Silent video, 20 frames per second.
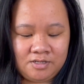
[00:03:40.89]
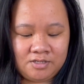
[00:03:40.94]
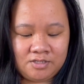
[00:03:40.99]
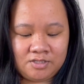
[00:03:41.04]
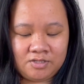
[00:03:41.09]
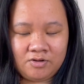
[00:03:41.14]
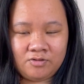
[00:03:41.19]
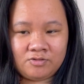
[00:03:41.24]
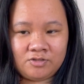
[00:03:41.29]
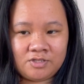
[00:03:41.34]

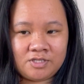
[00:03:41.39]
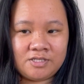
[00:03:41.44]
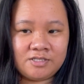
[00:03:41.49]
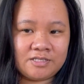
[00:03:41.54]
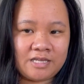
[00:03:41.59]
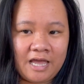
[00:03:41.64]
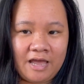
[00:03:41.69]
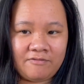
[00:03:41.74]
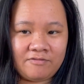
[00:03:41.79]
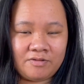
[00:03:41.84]
So since
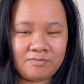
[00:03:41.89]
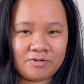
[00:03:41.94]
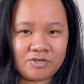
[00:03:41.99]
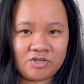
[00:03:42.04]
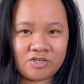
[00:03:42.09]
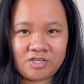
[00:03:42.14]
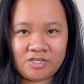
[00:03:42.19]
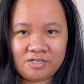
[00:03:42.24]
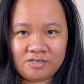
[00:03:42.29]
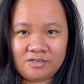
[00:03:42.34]
I have the
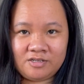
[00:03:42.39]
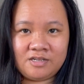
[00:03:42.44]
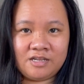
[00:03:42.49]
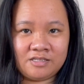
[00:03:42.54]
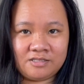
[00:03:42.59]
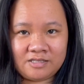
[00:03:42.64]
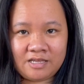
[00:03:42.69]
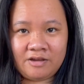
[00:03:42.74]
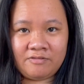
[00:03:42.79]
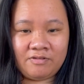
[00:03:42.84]
machine, it
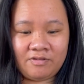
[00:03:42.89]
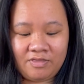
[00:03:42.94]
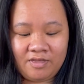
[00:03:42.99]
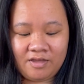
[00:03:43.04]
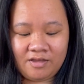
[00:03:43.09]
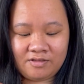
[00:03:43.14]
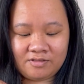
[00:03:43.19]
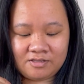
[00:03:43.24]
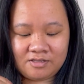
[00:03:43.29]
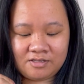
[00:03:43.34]
does
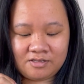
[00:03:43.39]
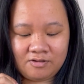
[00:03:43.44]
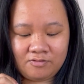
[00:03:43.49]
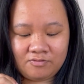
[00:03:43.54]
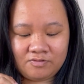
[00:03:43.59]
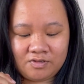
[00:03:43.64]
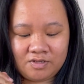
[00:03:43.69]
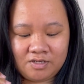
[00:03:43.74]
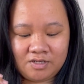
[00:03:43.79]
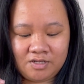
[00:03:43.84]
everything
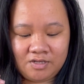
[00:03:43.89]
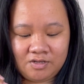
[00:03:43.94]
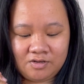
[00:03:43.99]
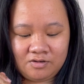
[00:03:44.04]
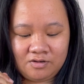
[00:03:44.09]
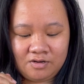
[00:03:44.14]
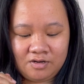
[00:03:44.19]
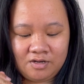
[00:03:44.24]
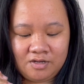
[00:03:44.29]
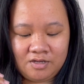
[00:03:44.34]
itself in here.